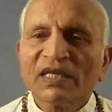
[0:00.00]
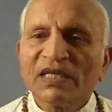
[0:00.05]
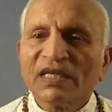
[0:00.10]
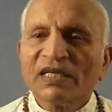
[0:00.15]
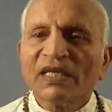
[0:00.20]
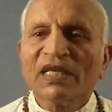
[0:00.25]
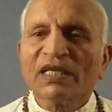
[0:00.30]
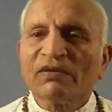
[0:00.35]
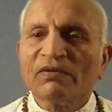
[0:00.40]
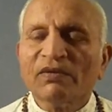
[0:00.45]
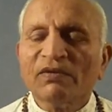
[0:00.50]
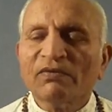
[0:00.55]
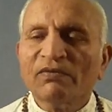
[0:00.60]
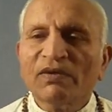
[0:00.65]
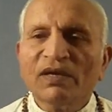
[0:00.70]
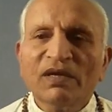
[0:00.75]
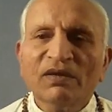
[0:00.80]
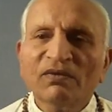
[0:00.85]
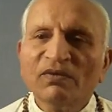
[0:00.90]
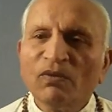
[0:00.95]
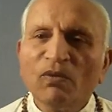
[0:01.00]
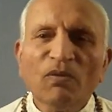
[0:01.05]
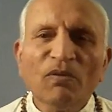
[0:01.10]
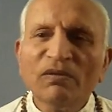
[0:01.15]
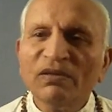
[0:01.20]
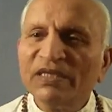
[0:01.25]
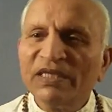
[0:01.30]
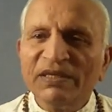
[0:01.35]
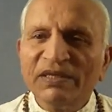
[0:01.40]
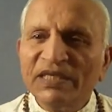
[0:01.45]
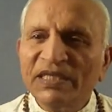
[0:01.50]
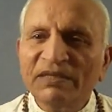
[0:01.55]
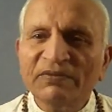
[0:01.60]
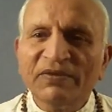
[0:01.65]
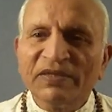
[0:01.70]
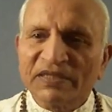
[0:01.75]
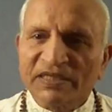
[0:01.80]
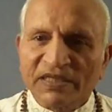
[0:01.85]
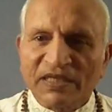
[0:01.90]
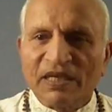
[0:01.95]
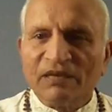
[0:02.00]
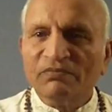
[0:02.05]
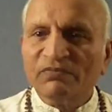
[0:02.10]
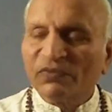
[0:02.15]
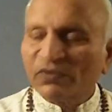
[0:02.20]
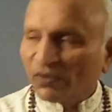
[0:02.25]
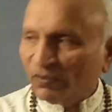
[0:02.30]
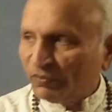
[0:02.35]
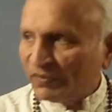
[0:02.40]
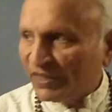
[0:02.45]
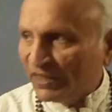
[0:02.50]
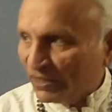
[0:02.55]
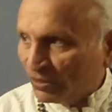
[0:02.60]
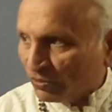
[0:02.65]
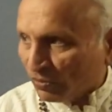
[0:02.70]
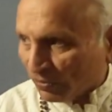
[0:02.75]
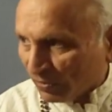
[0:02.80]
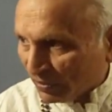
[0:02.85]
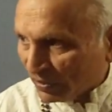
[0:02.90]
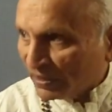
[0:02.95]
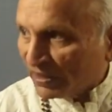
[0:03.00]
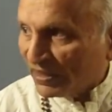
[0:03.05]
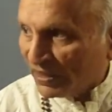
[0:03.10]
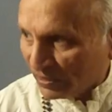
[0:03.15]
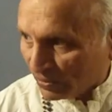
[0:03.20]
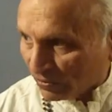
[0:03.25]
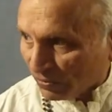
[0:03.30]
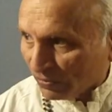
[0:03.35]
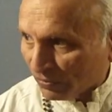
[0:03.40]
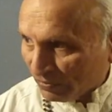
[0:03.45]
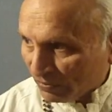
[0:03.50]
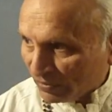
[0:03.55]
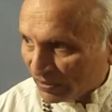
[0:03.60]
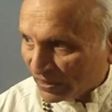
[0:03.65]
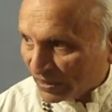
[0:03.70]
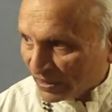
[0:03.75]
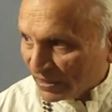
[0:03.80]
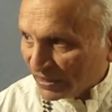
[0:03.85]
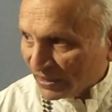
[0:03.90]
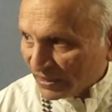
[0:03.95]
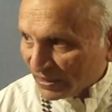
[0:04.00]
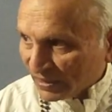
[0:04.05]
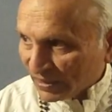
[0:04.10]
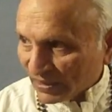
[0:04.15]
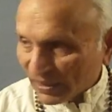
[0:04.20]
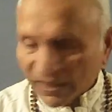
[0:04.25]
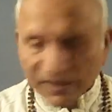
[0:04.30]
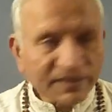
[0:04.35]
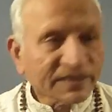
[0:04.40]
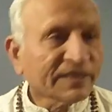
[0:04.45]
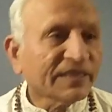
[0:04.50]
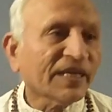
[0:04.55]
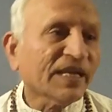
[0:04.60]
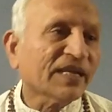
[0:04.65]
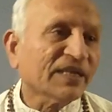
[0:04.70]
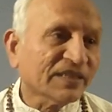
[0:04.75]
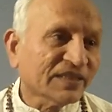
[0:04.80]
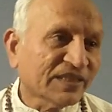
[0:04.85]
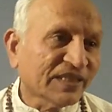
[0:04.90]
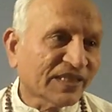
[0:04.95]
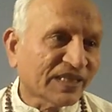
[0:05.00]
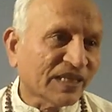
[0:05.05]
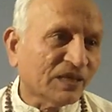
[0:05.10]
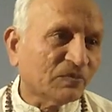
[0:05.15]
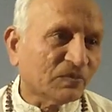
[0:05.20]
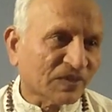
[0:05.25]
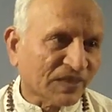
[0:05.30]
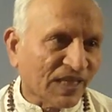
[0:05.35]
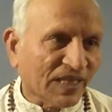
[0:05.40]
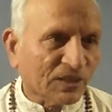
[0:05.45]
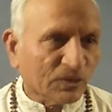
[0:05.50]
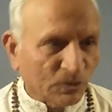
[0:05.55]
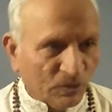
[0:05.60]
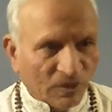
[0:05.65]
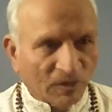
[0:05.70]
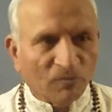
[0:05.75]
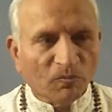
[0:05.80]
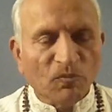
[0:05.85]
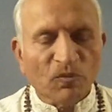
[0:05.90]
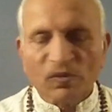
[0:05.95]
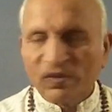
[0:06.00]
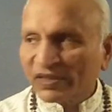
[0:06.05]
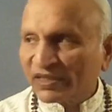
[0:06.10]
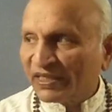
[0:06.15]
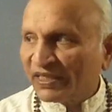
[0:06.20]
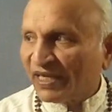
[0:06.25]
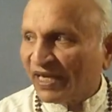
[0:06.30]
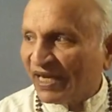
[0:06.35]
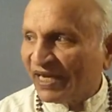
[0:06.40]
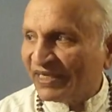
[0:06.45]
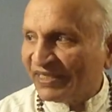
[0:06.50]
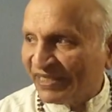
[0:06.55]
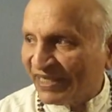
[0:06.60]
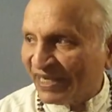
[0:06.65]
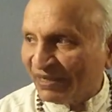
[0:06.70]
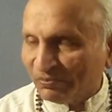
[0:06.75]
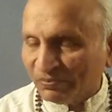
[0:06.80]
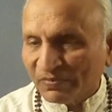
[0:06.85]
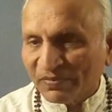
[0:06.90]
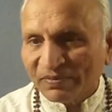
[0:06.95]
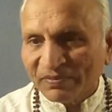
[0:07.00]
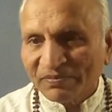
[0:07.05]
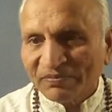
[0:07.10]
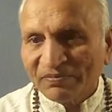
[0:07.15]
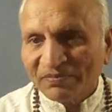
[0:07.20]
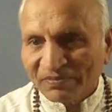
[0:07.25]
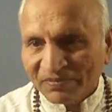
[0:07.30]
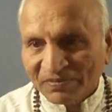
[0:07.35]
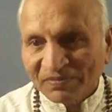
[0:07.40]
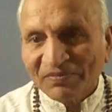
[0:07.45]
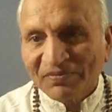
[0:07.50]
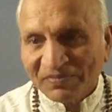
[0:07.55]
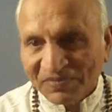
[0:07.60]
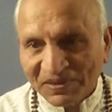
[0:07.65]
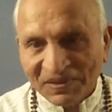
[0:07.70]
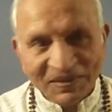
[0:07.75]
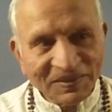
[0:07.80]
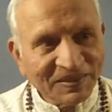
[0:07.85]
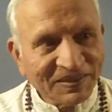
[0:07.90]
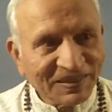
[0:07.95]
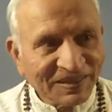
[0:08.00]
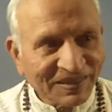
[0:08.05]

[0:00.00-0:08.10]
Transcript: Like, all the evils come from ego. Mm-hmm. Like, jealousy comes, like, you have more than I am, you know?